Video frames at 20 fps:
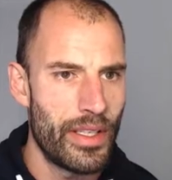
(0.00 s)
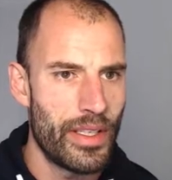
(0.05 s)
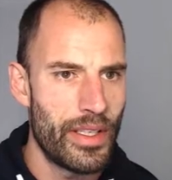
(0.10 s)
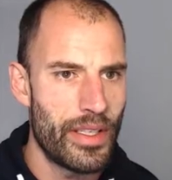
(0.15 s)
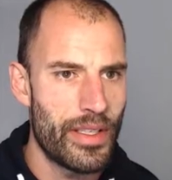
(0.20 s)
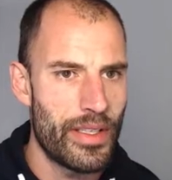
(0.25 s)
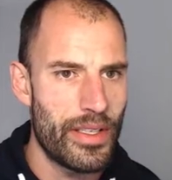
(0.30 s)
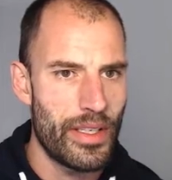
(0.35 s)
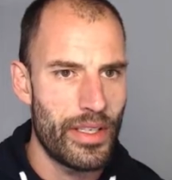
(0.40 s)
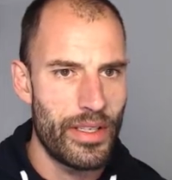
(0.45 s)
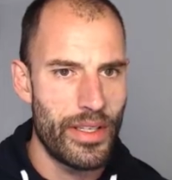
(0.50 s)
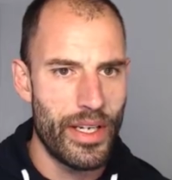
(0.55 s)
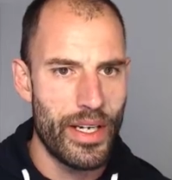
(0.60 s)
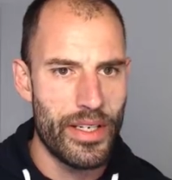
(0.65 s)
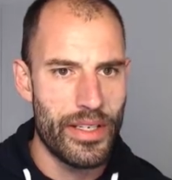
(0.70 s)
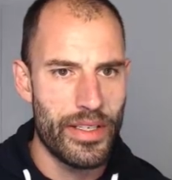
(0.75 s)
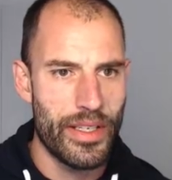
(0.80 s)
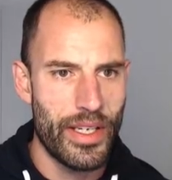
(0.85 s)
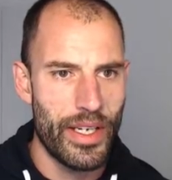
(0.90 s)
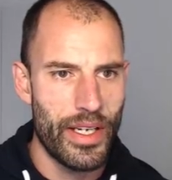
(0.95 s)
So
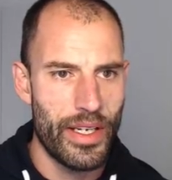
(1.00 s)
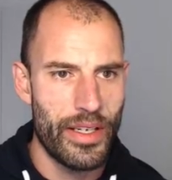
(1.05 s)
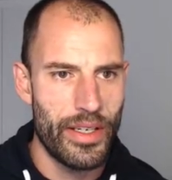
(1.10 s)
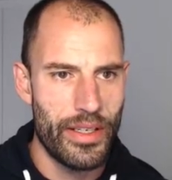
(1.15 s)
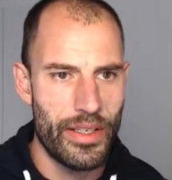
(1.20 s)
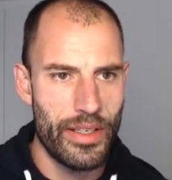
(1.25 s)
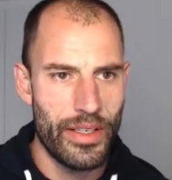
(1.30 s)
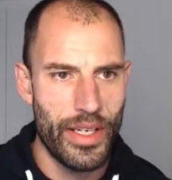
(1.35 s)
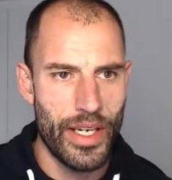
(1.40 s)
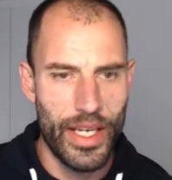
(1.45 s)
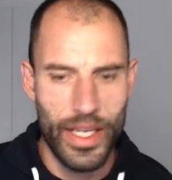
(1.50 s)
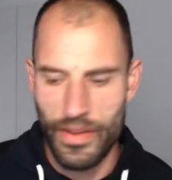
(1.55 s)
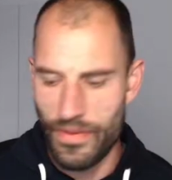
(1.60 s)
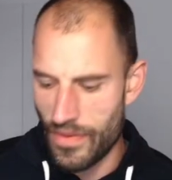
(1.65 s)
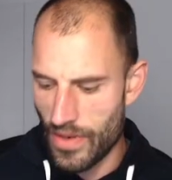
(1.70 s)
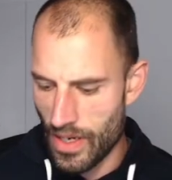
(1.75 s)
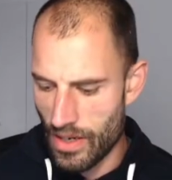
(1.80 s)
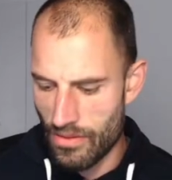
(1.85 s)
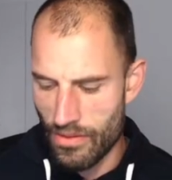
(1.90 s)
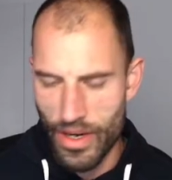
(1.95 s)
there's the code, and if
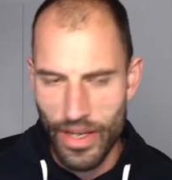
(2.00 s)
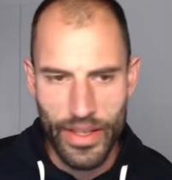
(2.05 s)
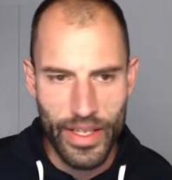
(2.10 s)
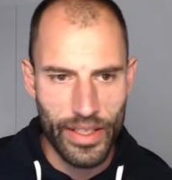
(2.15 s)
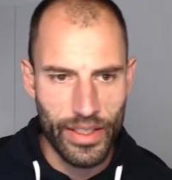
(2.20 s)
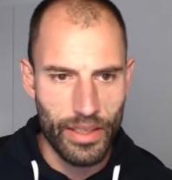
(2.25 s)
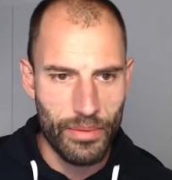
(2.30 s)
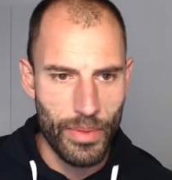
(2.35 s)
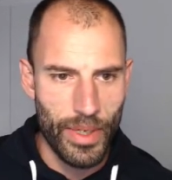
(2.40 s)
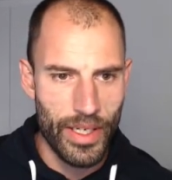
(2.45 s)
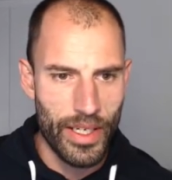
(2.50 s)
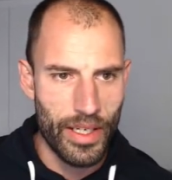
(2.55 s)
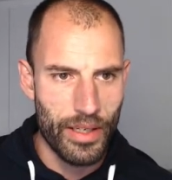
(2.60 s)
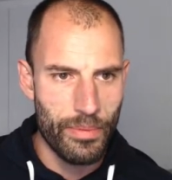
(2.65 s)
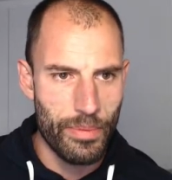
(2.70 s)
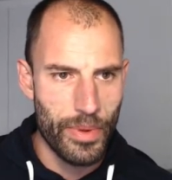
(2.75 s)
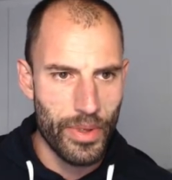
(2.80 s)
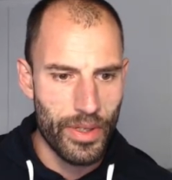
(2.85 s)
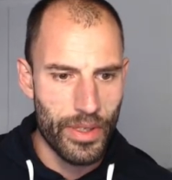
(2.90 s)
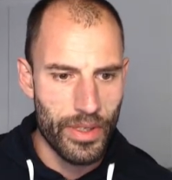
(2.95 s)
I run that in my
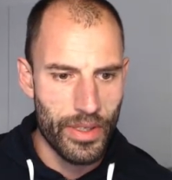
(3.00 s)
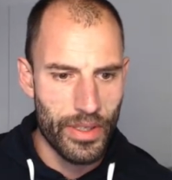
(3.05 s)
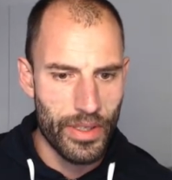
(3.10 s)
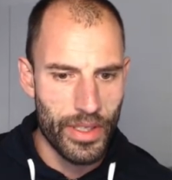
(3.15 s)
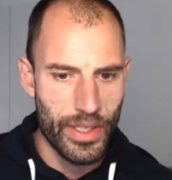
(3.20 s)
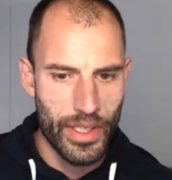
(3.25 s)
notebook,